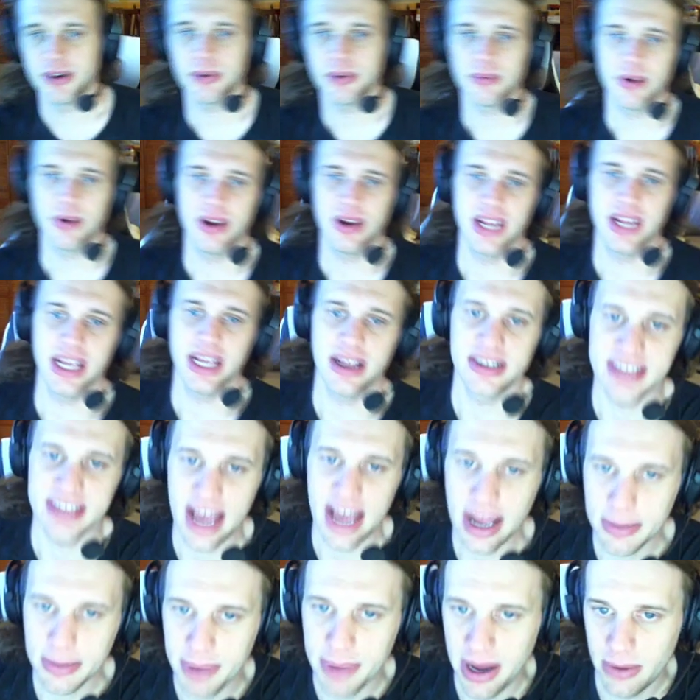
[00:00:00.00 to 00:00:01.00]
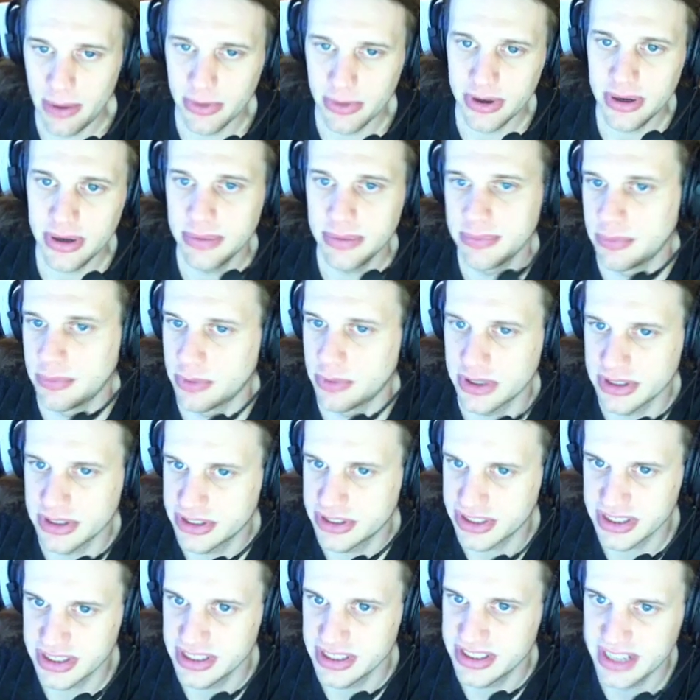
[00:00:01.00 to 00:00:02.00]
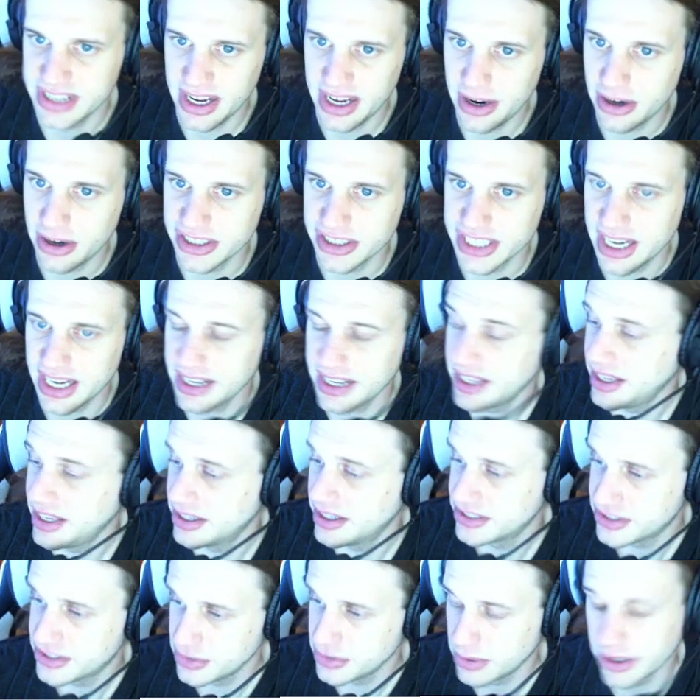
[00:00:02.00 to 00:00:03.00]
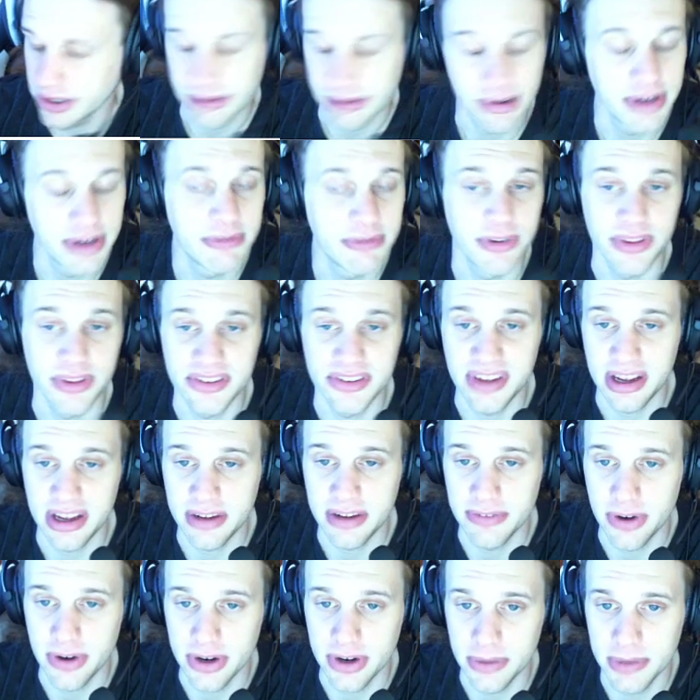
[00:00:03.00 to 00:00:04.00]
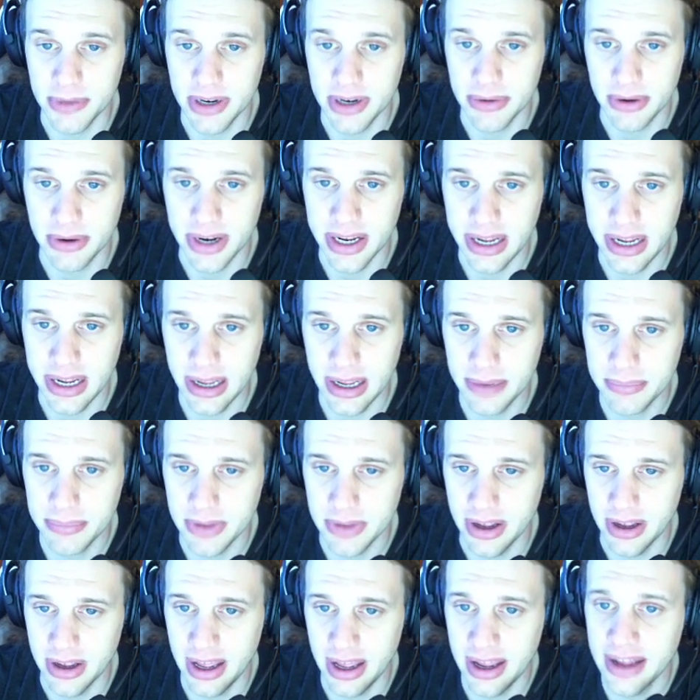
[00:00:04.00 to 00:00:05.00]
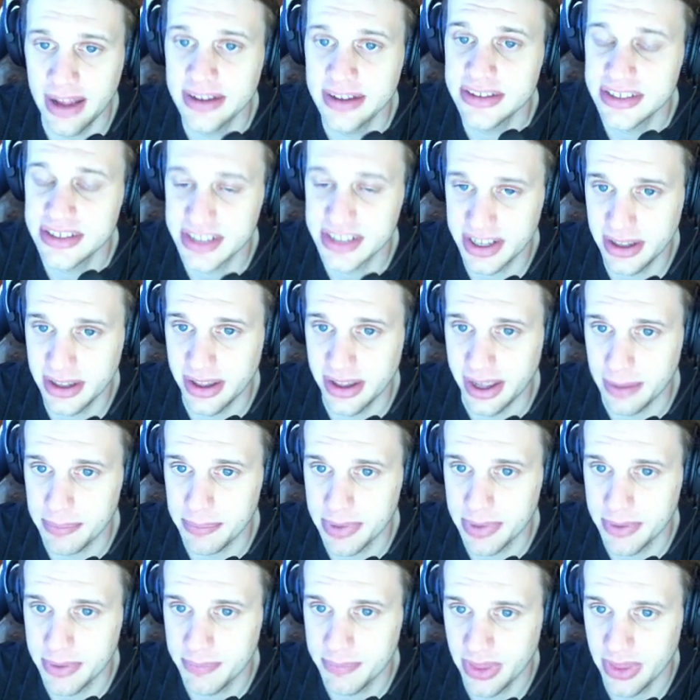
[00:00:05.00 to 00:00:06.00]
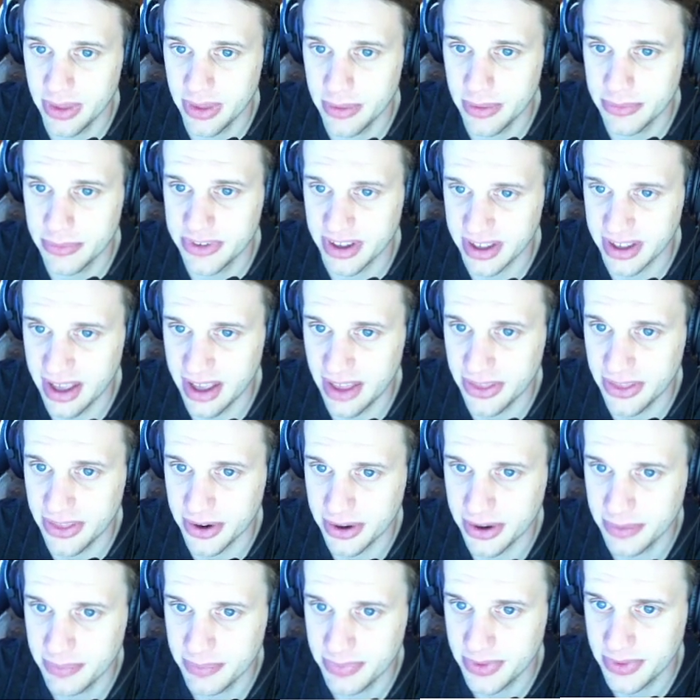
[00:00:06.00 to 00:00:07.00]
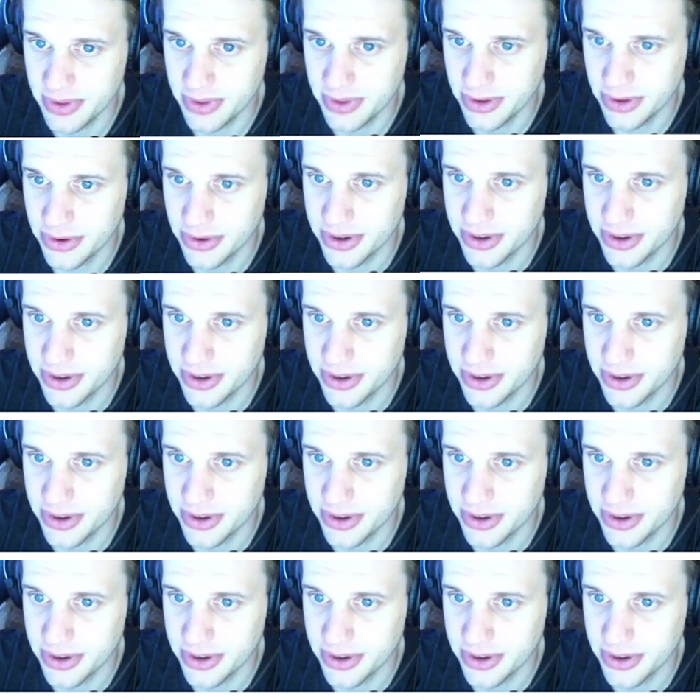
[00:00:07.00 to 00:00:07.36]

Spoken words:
running attack power, we're just going to say our Jackie has 200 for the sake of argument, right? And skill amp together, you're